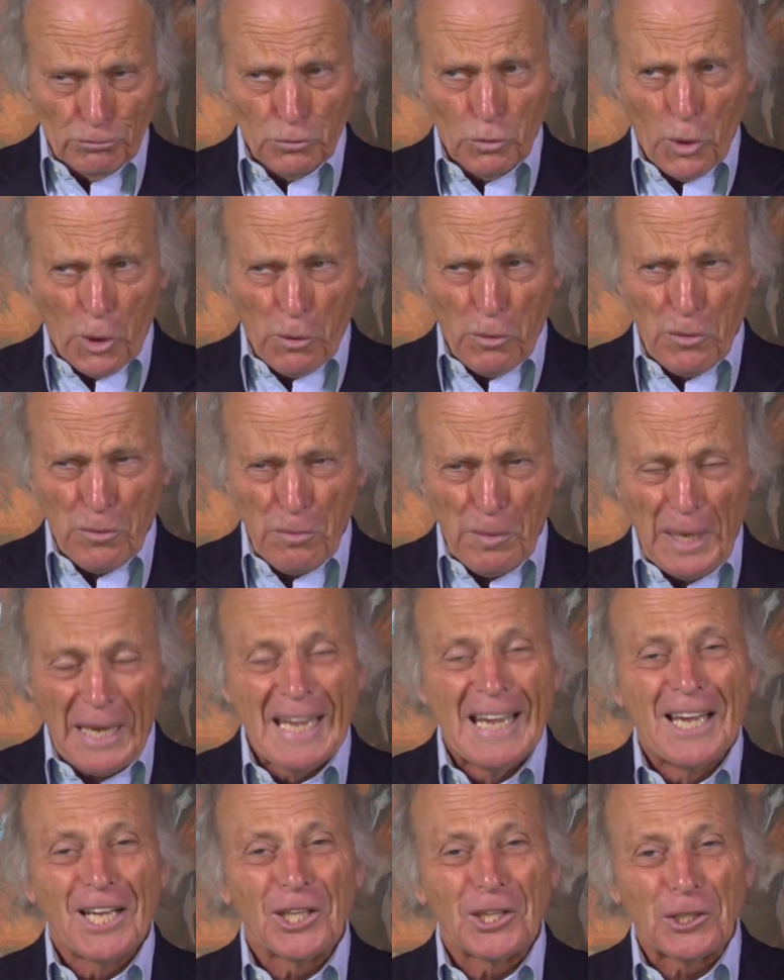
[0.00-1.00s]
Work with me.
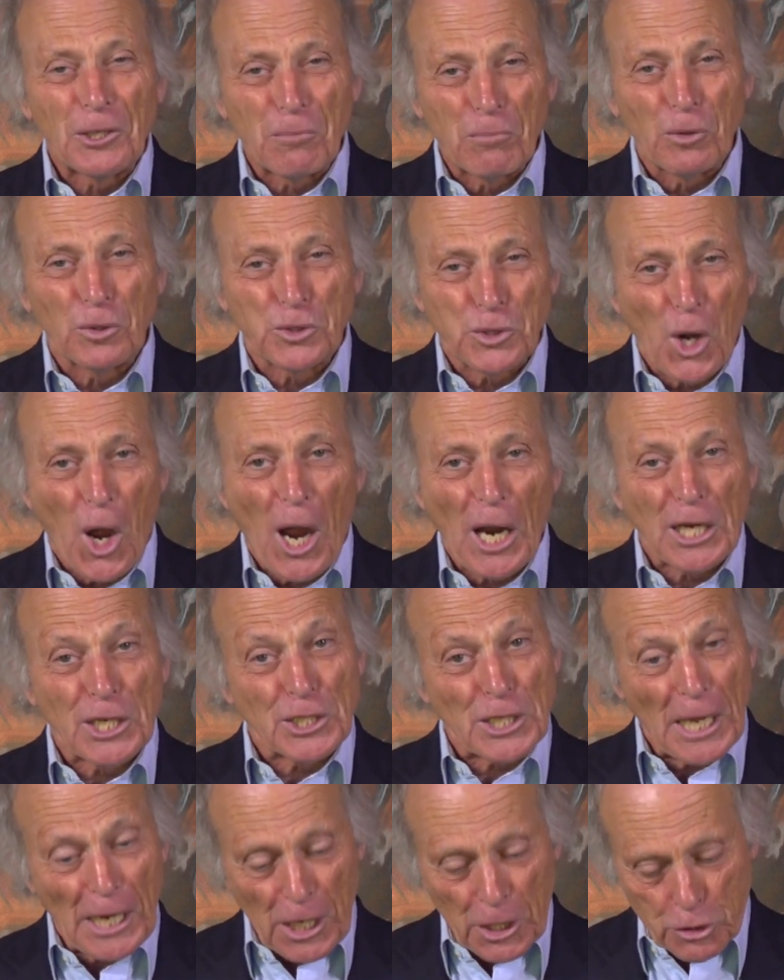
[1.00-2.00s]
Liberal talk
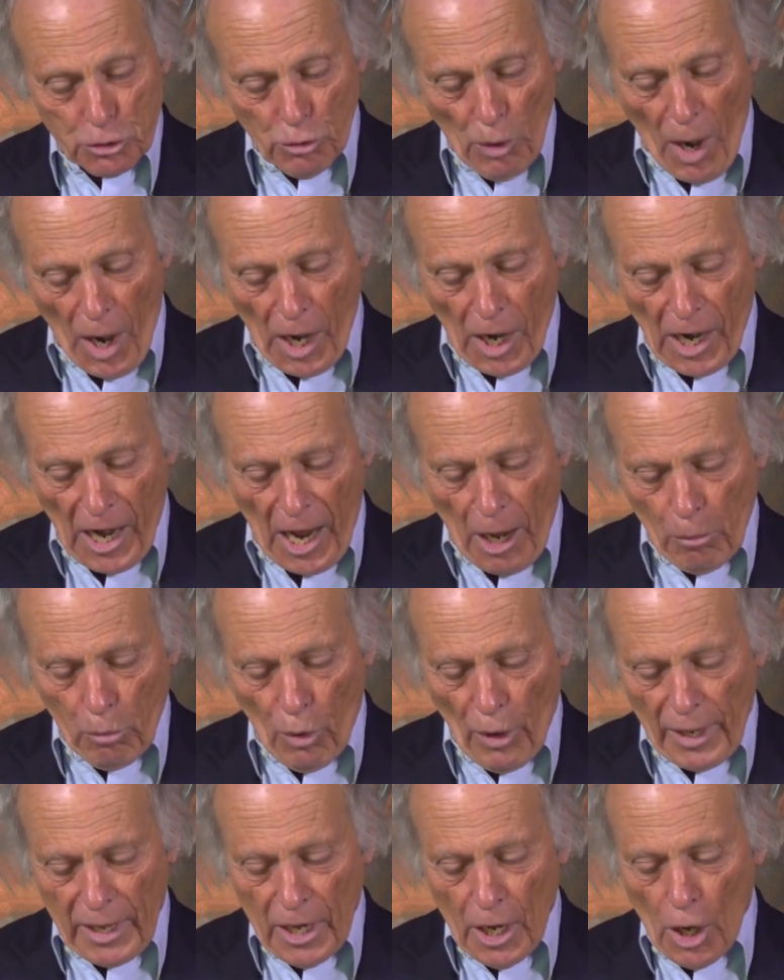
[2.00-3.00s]
is like a drunk
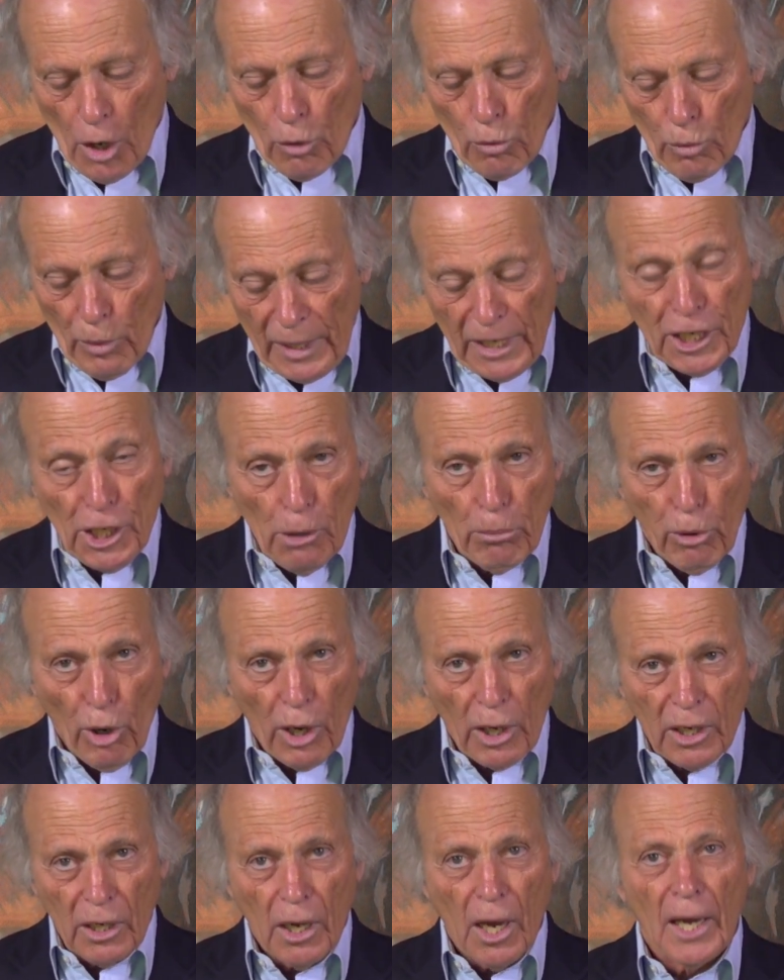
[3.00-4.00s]
cowboy reading a
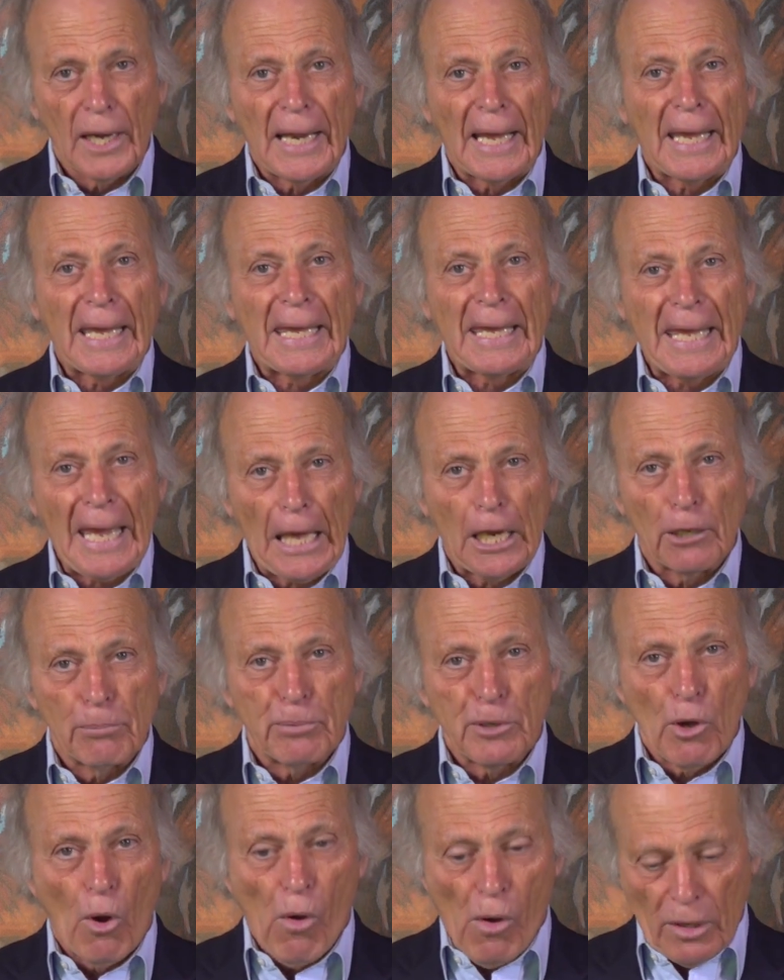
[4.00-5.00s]
book on a
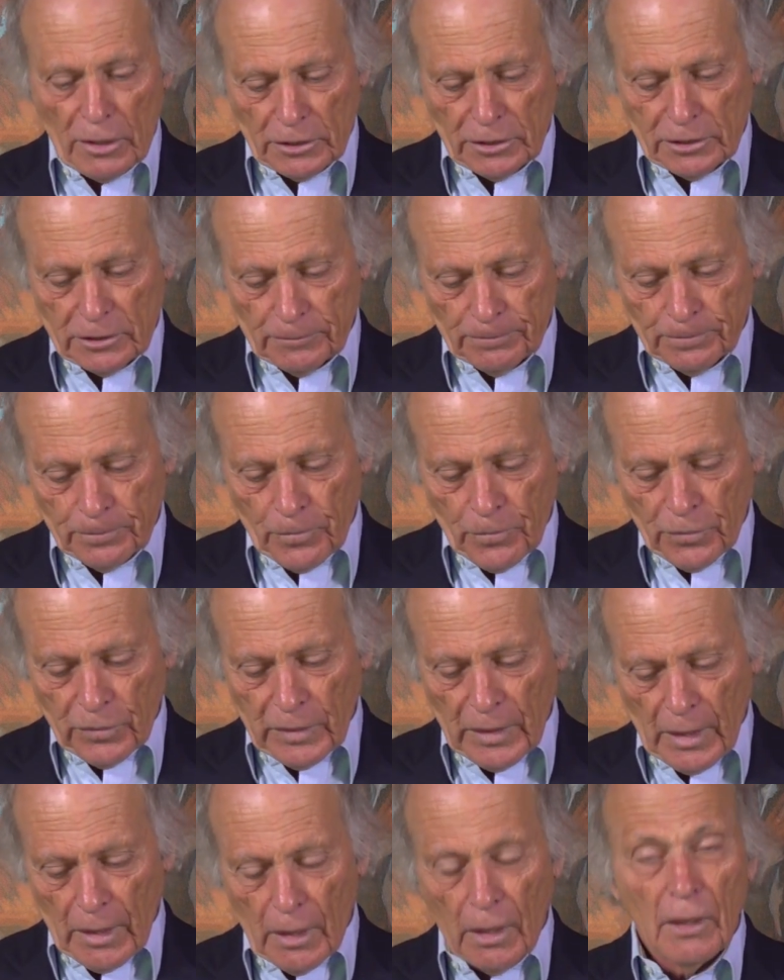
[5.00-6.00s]
galloping horse.
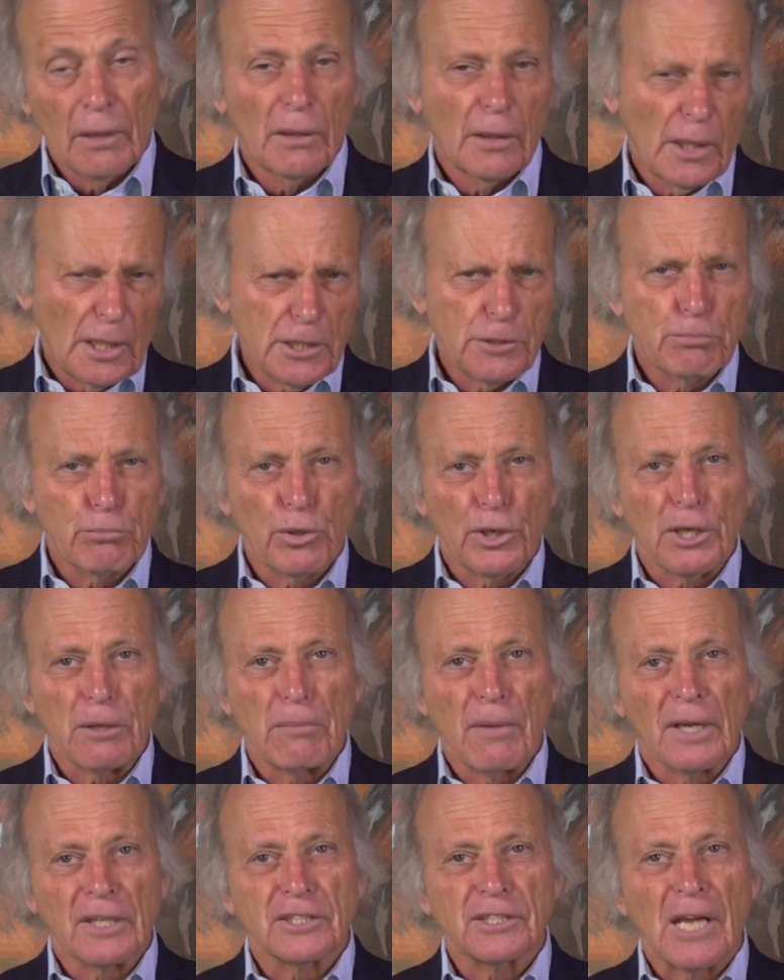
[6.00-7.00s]
That's pretty
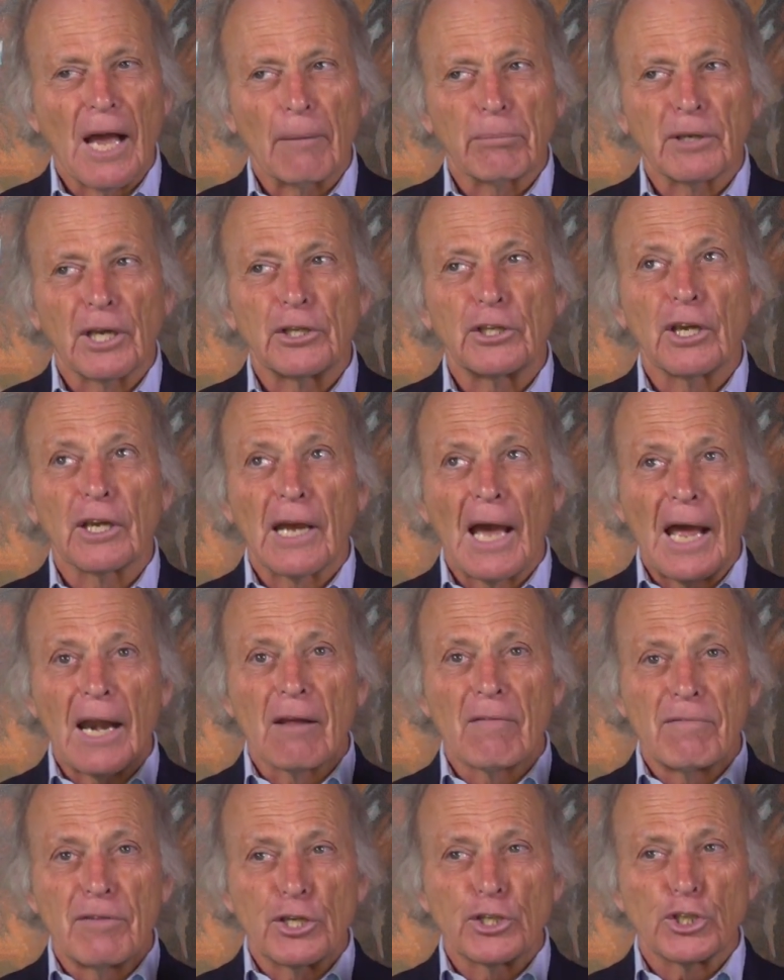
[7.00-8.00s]
mixed up. Can you kind
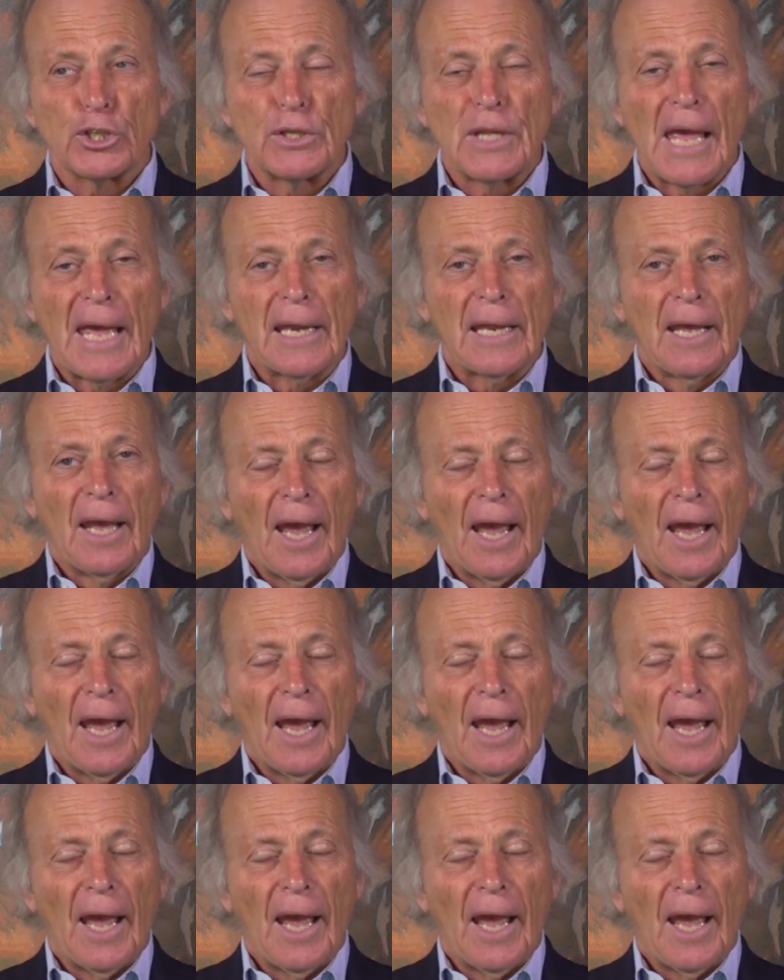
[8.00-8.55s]
of vision that?